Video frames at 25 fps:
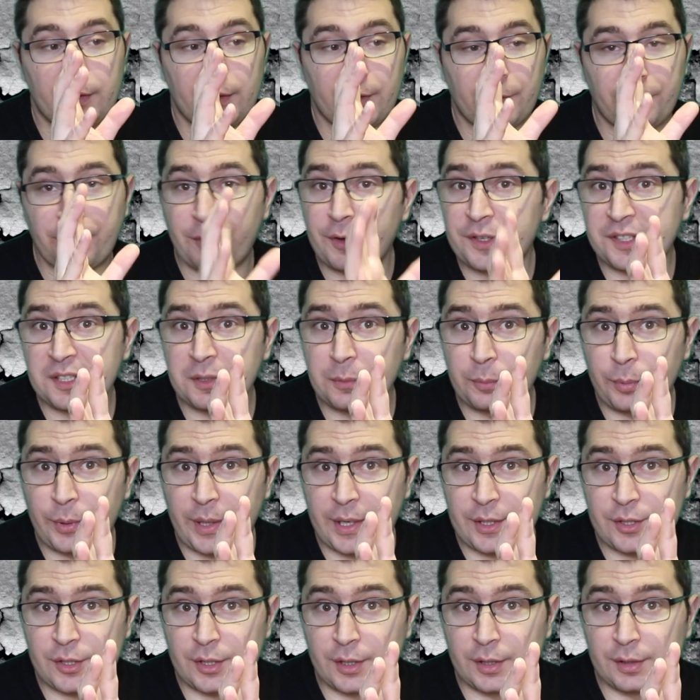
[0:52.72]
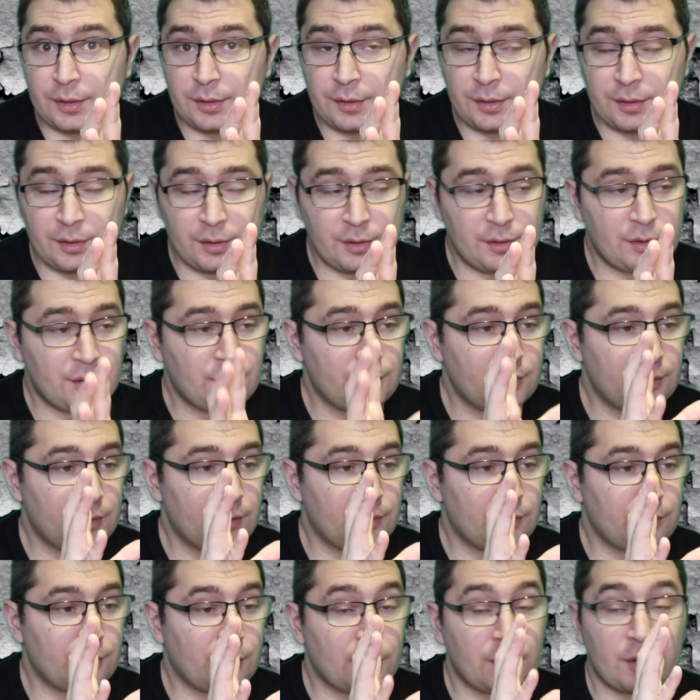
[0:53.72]
First impressions,
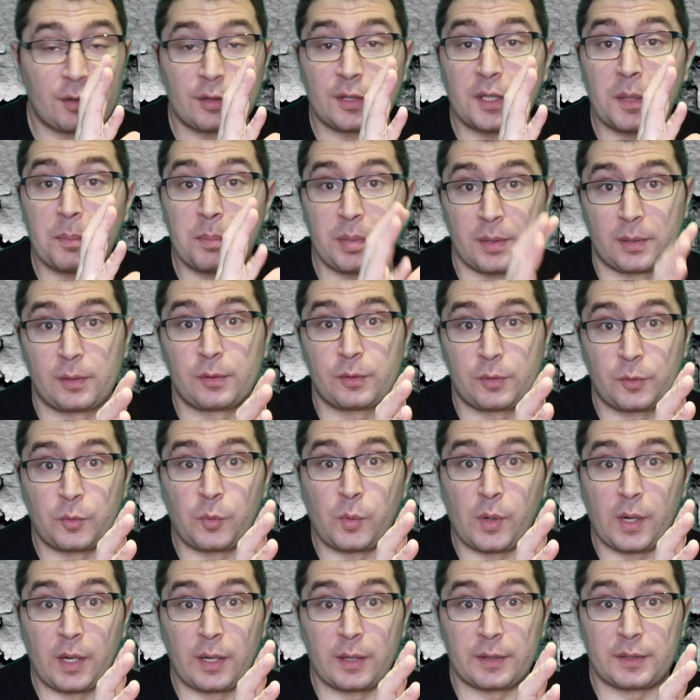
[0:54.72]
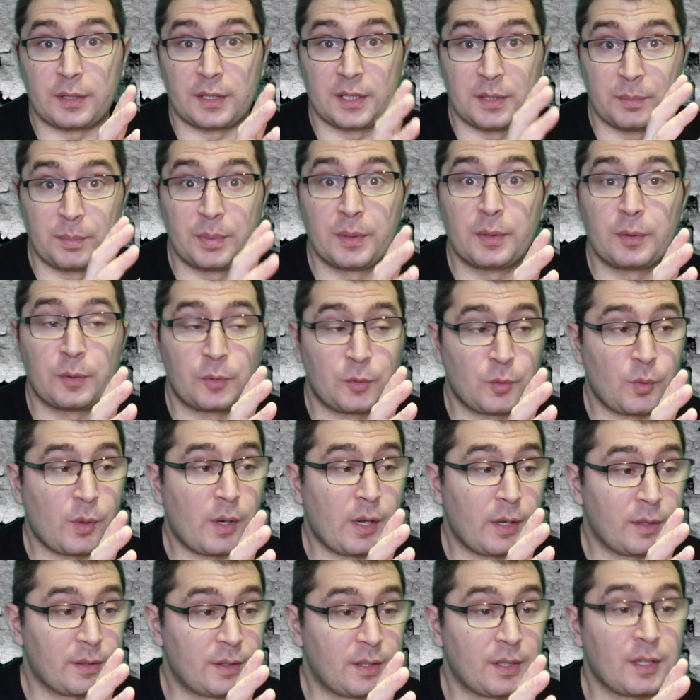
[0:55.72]
the build quality
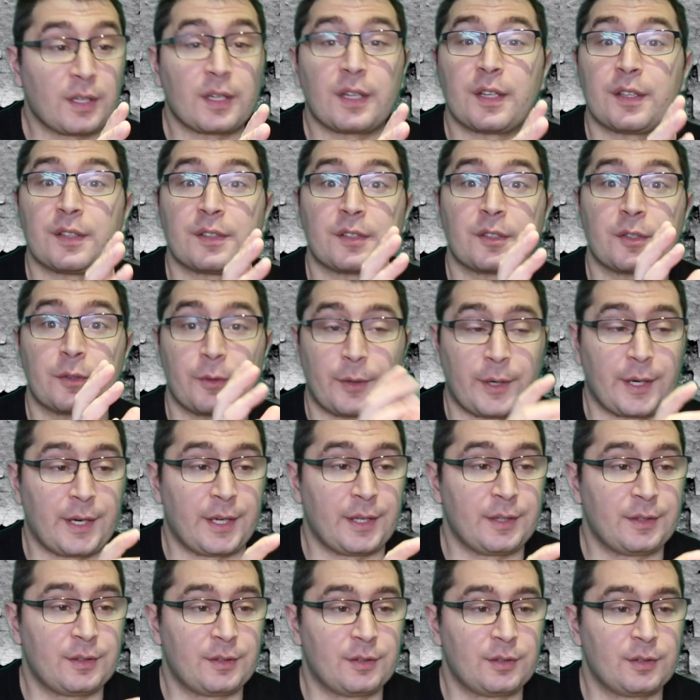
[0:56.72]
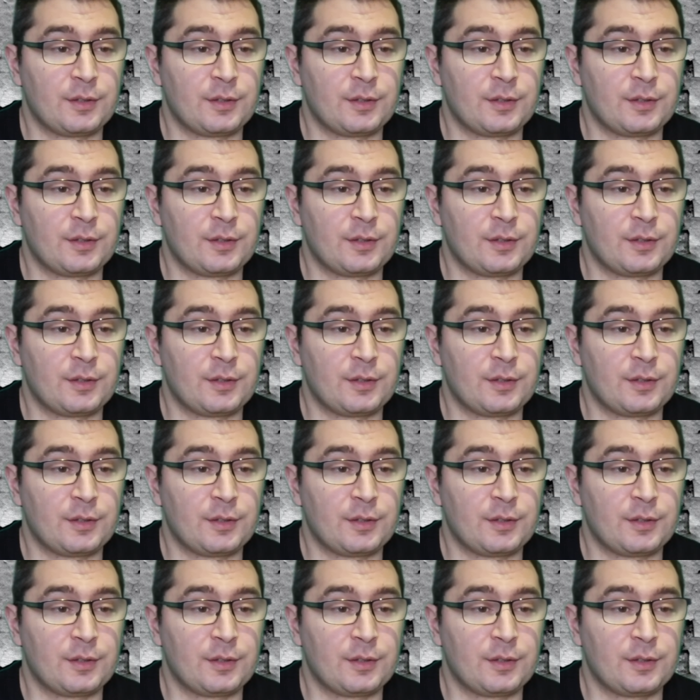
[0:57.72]
is great.